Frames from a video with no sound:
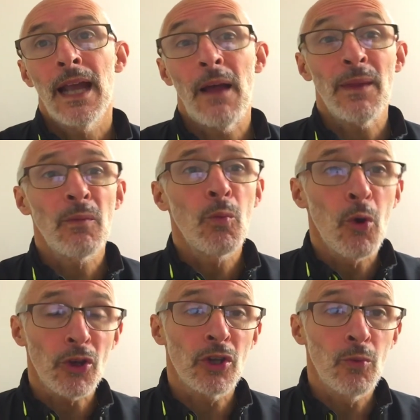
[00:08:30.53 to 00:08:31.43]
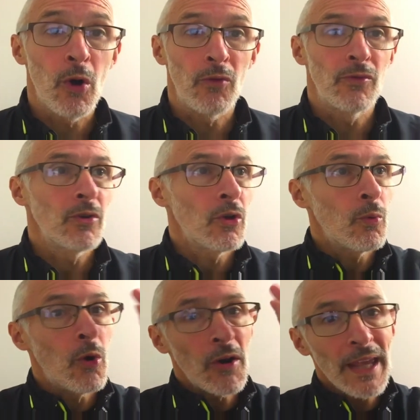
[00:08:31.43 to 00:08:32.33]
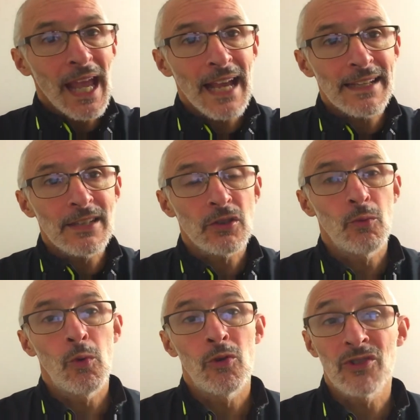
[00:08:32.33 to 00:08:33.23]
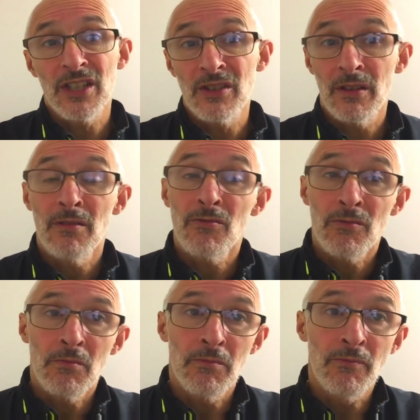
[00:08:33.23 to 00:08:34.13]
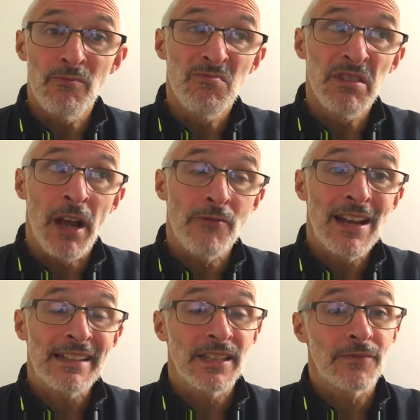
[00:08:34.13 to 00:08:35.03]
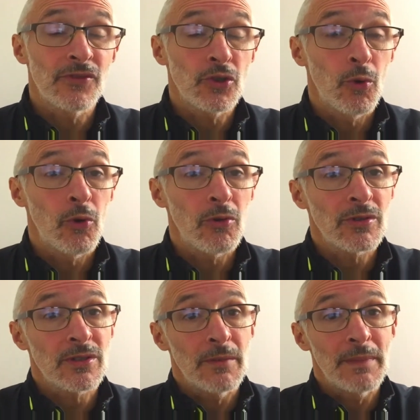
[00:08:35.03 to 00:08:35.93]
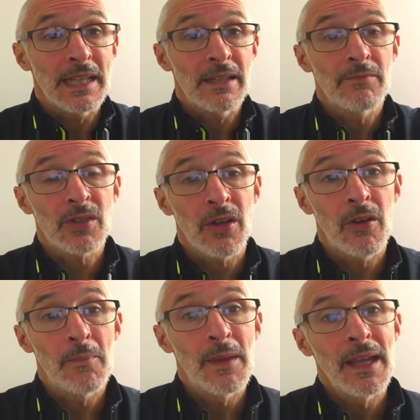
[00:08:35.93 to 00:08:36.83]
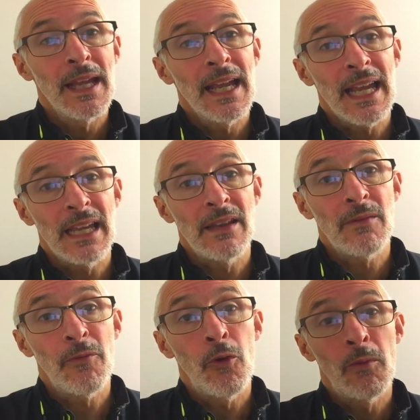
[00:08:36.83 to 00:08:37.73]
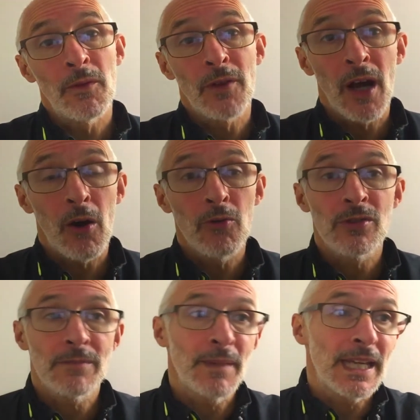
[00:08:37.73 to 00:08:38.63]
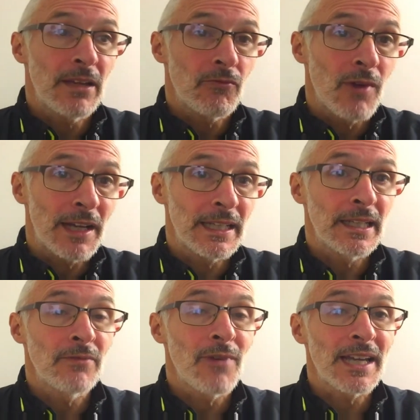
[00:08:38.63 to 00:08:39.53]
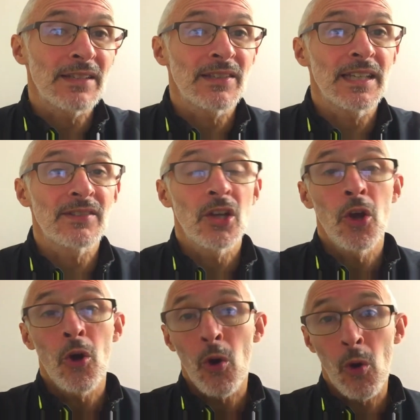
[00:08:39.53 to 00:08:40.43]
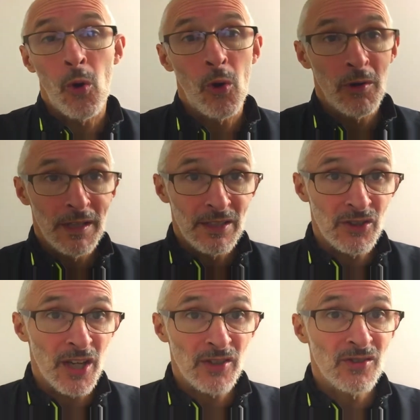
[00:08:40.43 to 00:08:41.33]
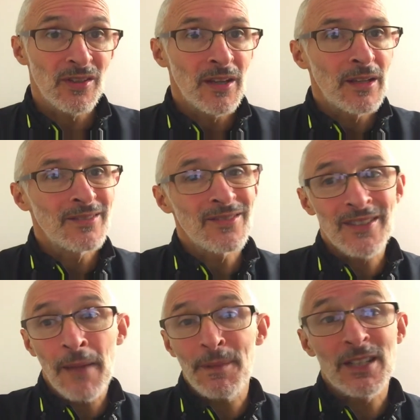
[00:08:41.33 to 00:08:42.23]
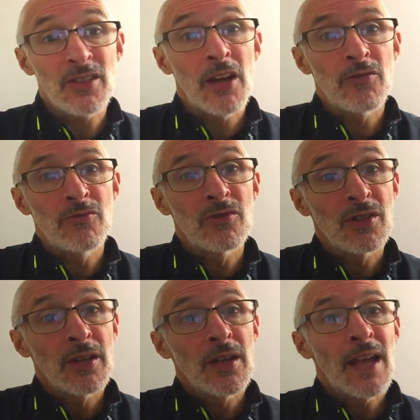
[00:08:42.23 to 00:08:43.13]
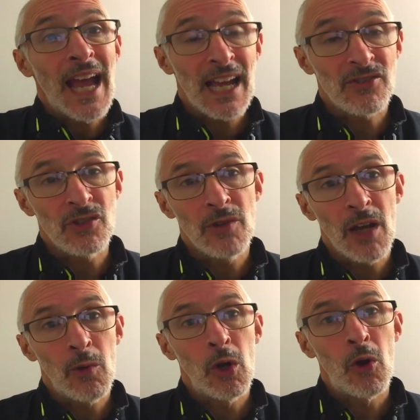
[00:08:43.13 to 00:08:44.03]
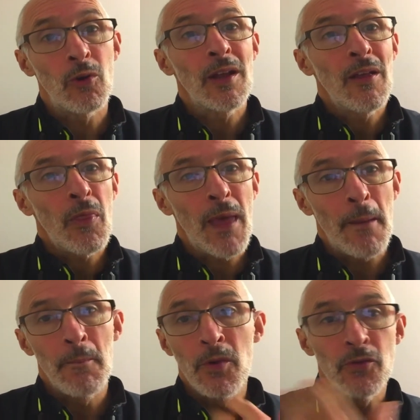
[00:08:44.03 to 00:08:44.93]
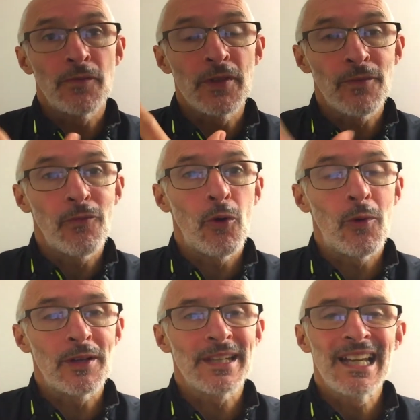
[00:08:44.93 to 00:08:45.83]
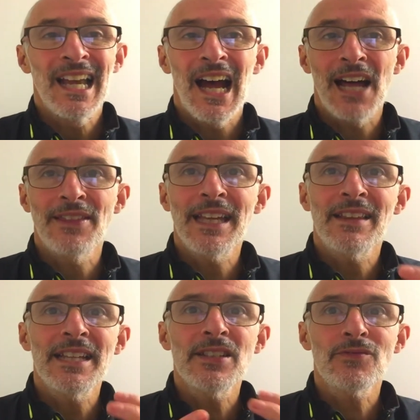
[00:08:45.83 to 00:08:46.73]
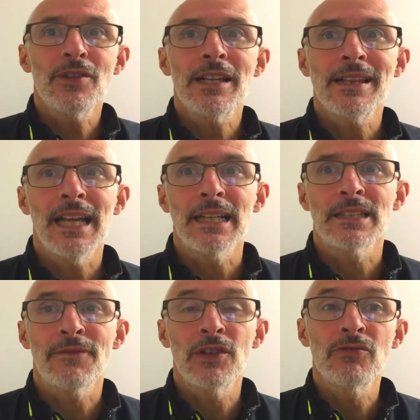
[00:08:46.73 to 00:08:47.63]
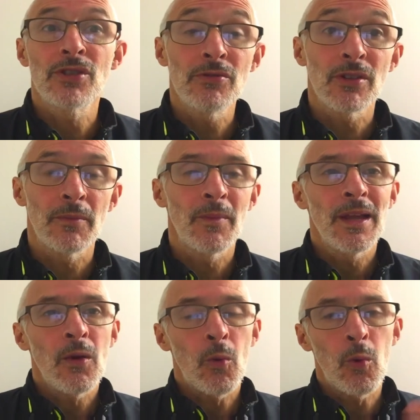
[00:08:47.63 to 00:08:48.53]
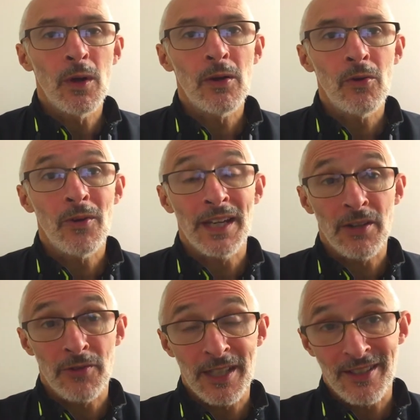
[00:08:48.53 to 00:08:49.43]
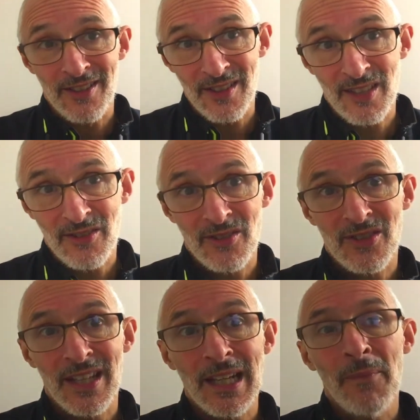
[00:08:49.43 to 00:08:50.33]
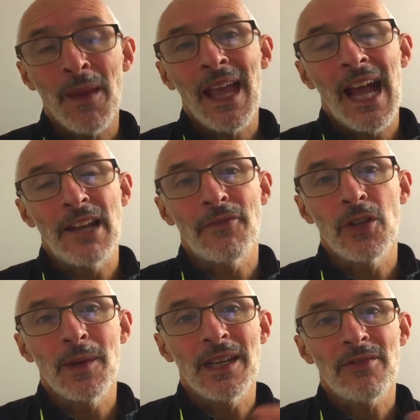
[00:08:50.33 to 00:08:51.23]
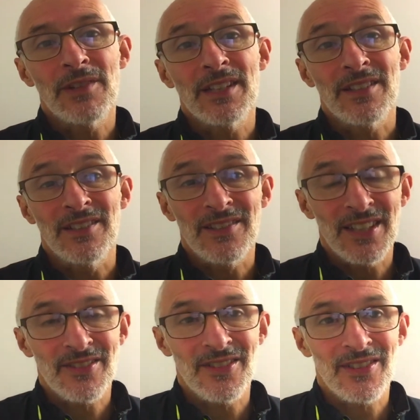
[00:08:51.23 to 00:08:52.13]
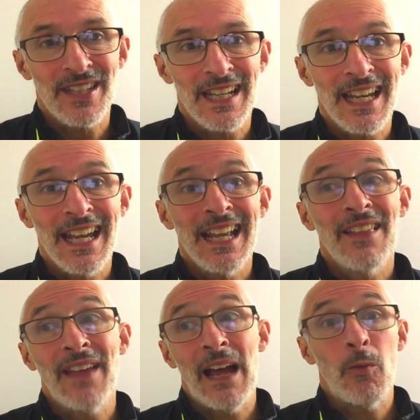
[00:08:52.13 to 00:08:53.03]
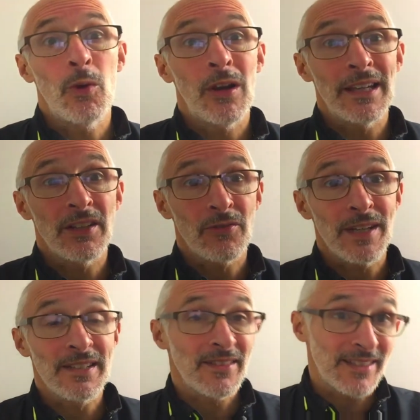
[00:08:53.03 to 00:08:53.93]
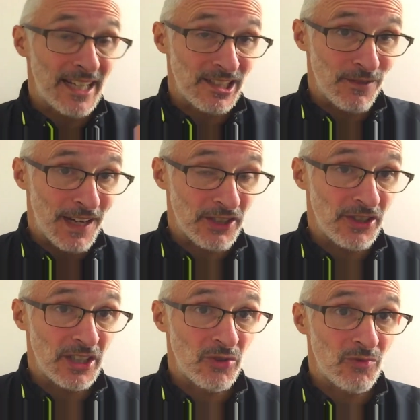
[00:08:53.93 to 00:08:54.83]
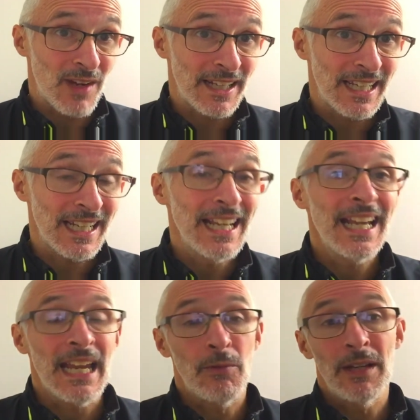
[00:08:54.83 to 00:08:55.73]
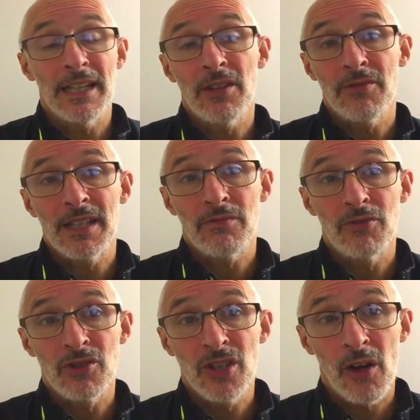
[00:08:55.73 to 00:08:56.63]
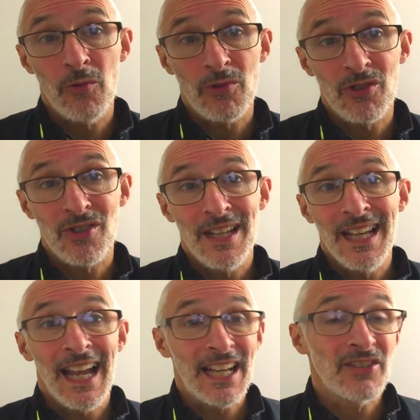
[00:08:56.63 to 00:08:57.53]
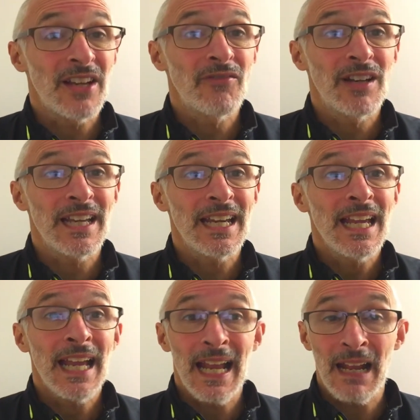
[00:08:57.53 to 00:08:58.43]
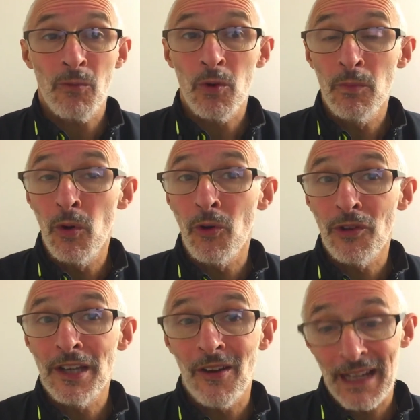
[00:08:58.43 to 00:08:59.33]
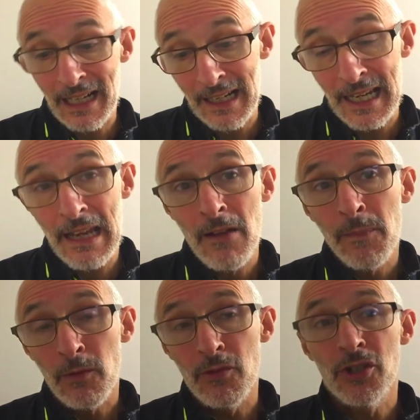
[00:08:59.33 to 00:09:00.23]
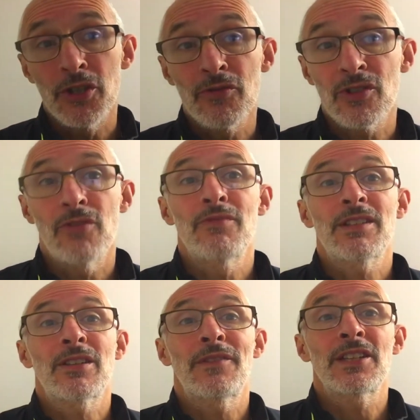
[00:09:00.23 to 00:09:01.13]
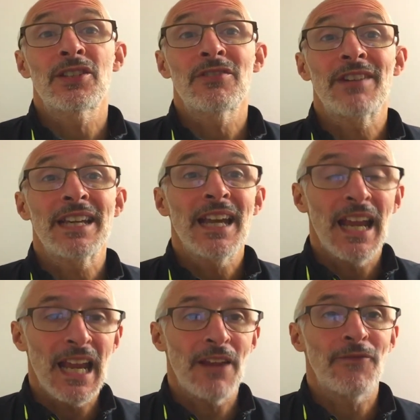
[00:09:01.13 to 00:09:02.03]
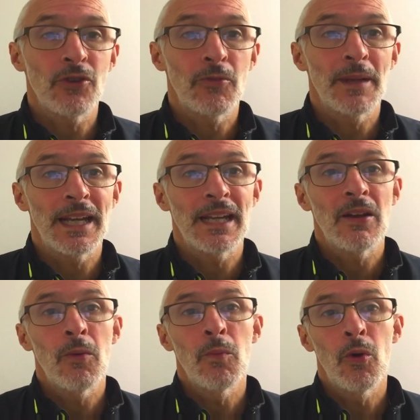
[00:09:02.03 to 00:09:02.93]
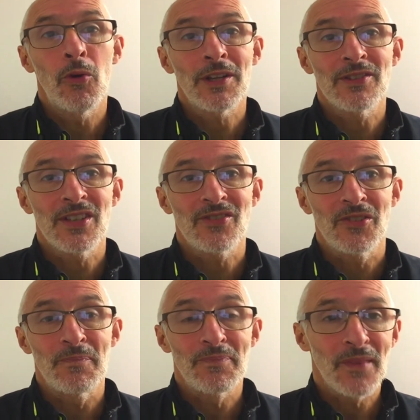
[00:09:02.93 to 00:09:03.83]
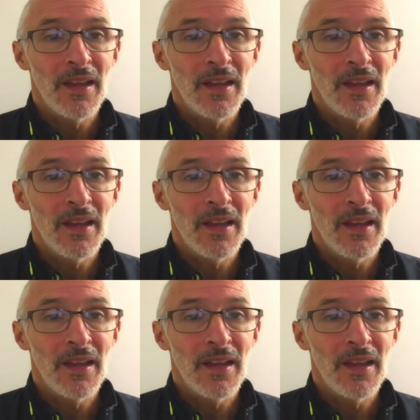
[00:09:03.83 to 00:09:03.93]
And then what you want, what are you heading towards in the, you know, relative short to medium term, in the form of goals, be it running, races, or just stepping stones as you go along that move you forward. I think these three things, if you do them, will increase consistency. And if you increase consistency, that will increase satisfaction in your running, it will increase results, and generally it will more than likely reduce the risk of injury if you're being more consistent.